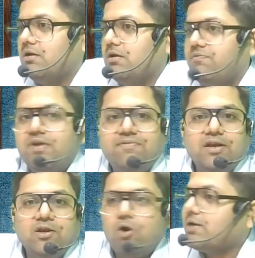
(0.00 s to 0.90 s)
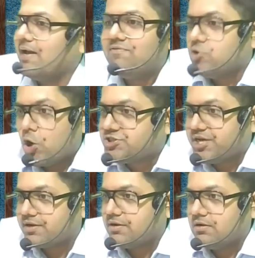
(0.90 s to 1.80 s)
We will not have
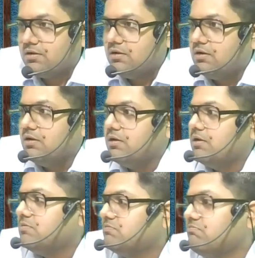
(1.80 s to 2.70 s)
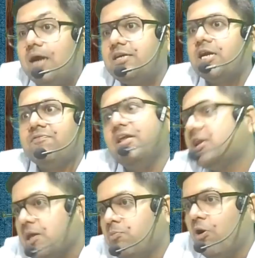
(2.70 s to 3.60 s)
logic, but it will
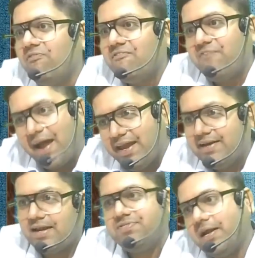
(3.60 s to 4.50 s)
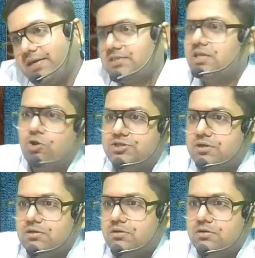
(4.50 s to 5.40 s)
remove a fight, and that is the logic.
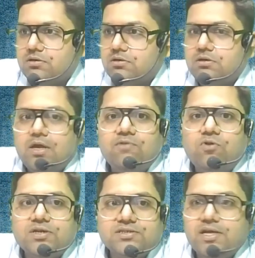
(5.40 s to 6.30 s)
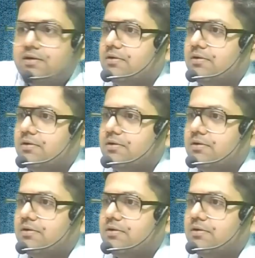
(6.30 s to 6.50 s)
And what is that?